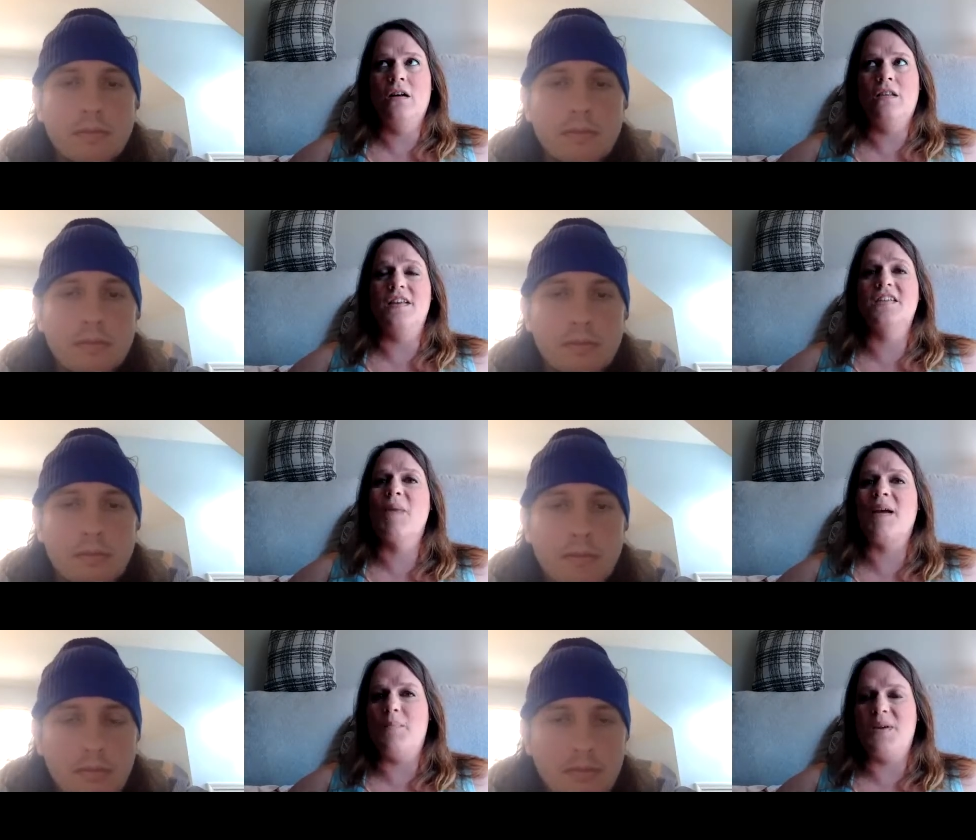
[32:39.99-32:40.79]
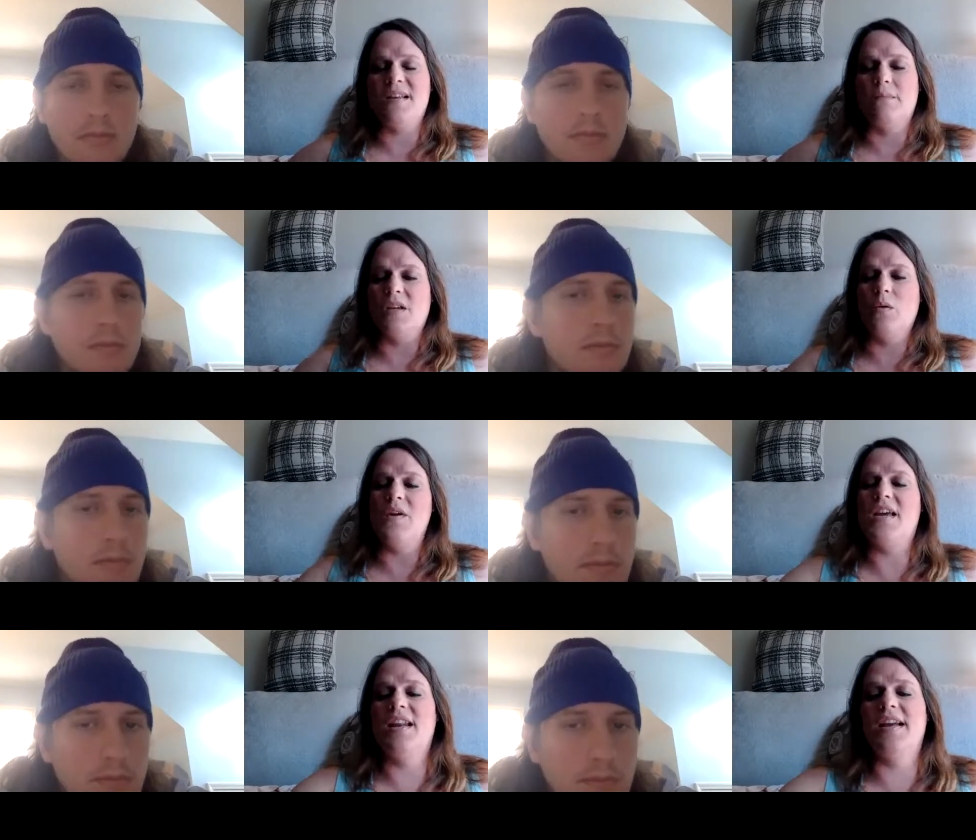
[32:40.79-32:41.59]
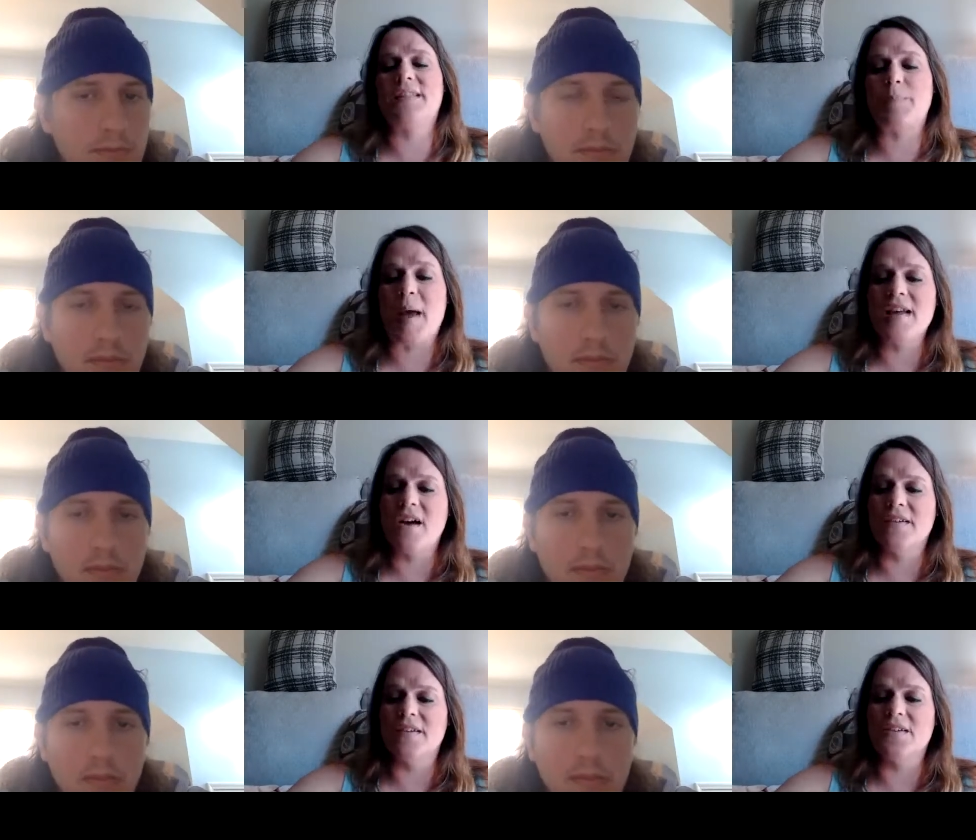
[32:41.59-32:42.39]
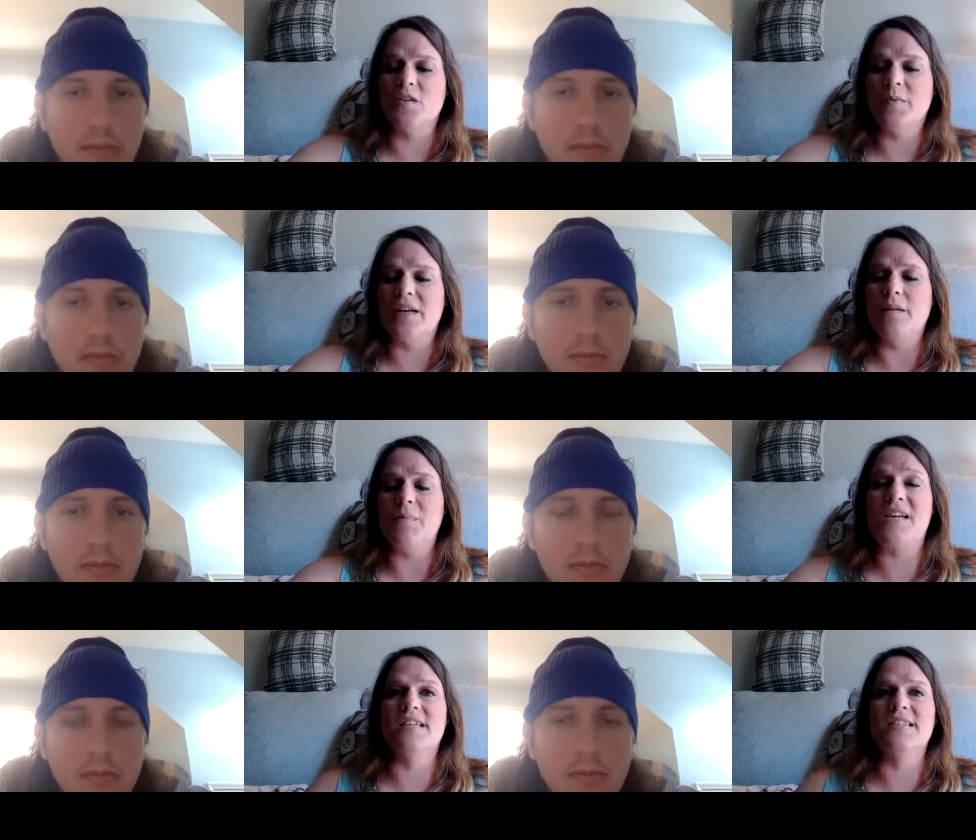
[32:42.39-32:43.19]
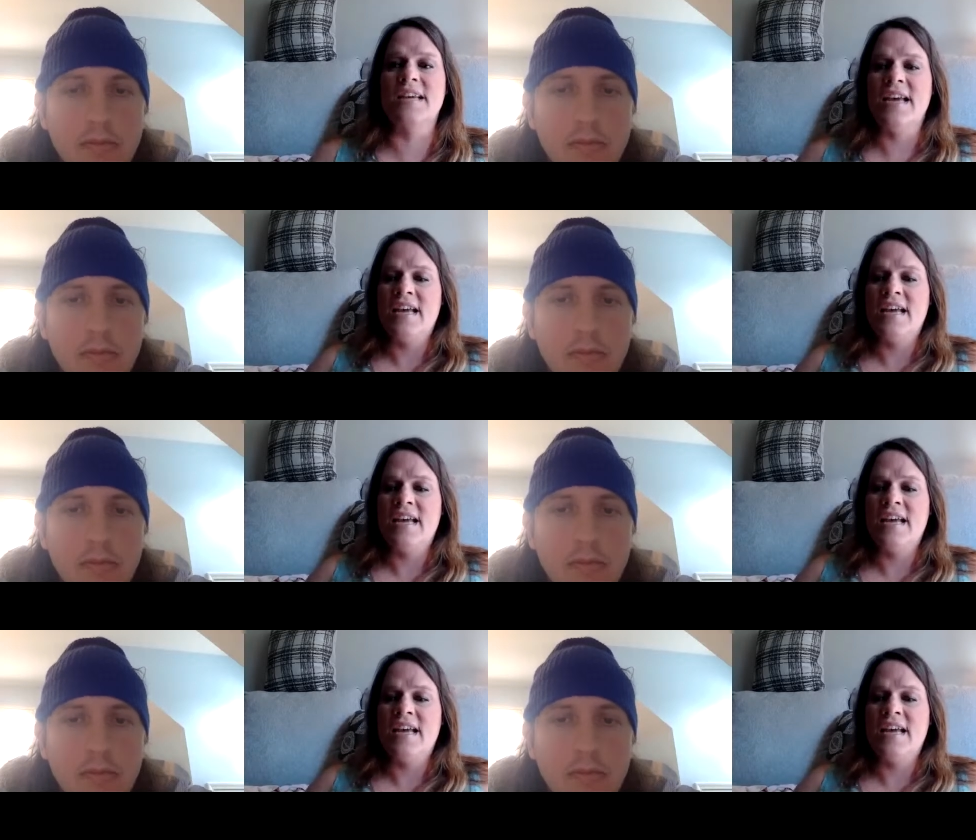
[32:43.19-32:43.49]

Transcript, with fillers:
Speaker 1: this might be something we can expand on a little bit because